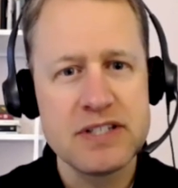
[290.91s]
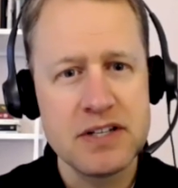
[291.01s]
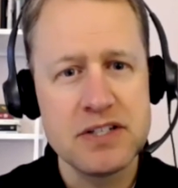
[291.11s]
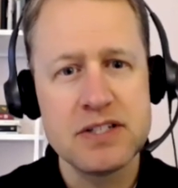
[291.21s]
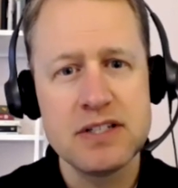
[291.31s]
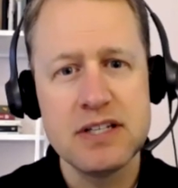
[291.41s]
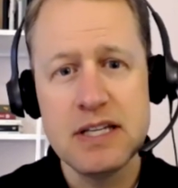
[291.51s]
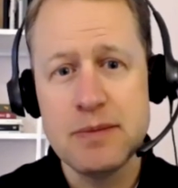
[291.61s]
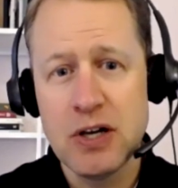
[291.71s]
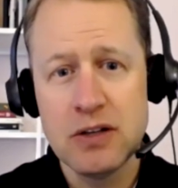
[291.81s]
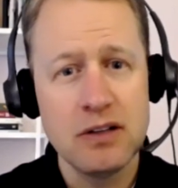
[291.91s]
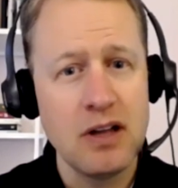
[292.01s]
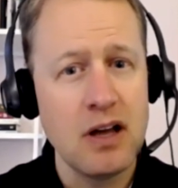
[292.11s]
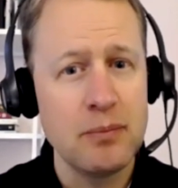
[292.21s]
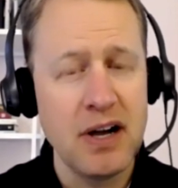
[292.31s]
I just emailed a
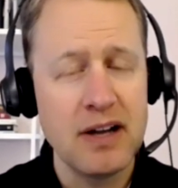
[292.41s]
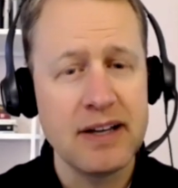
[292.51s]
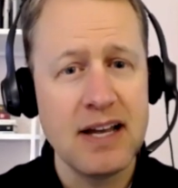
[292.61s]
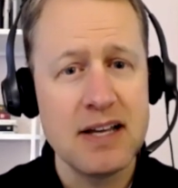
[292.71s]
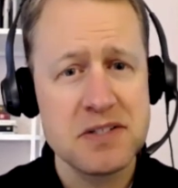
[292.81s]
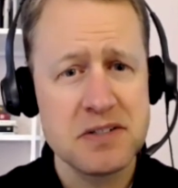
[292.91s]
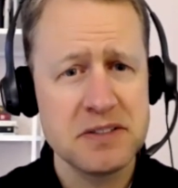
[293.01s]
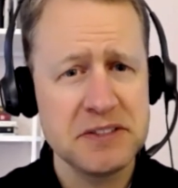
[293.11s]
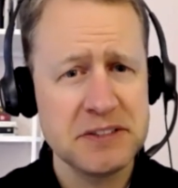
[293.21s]
lot of podcasters.